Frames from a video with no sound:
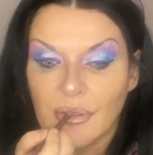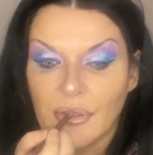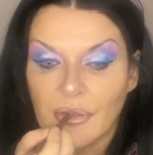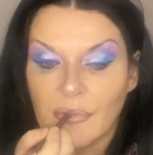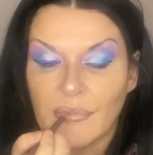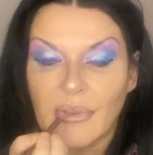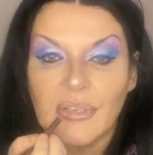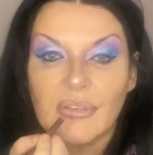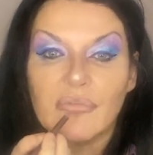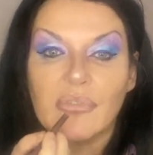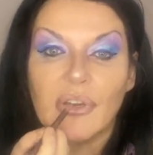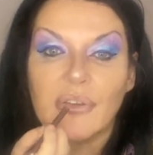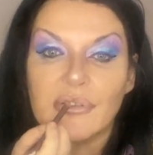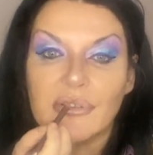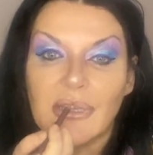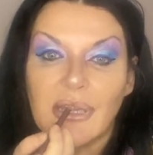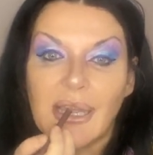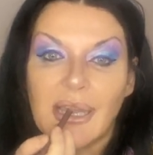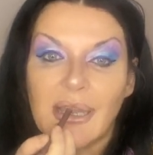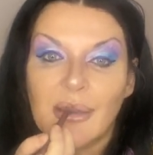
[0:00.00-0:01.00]
I made roast
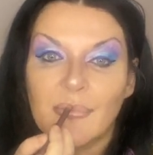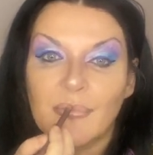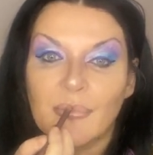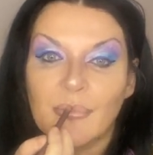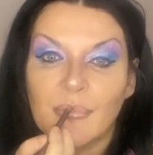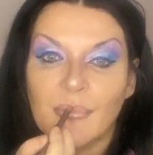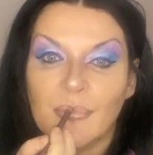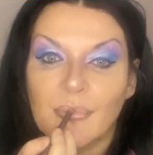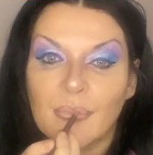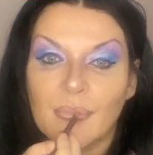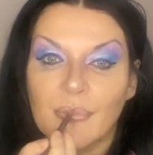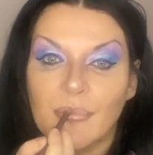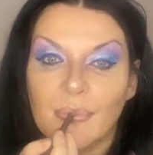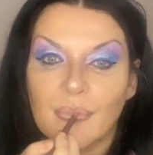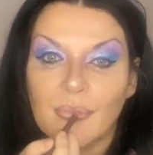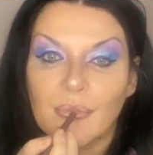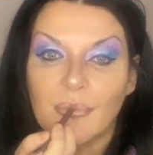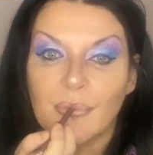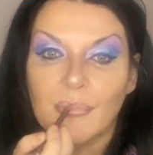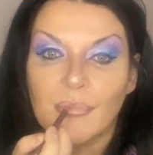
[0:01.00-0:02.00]
lamb.
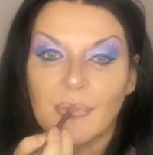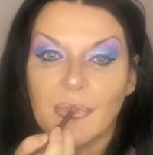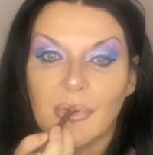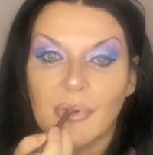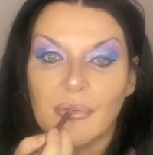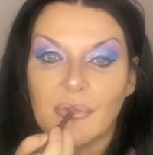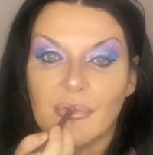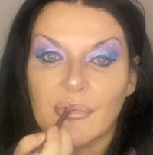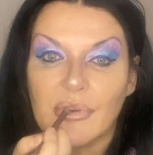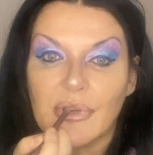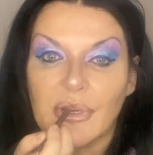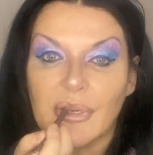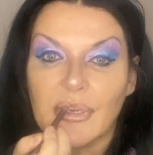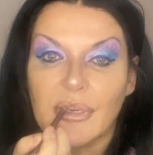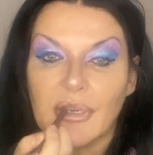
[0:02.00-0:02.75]
It was really,